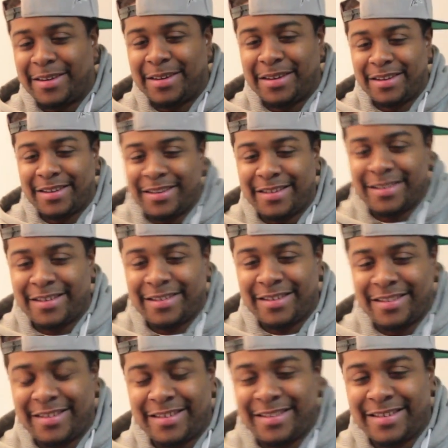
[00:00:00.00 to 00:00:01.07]
Keep
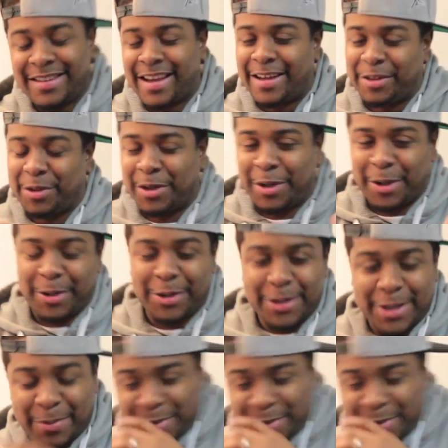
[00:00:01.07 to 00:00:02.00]
it going, keep it going.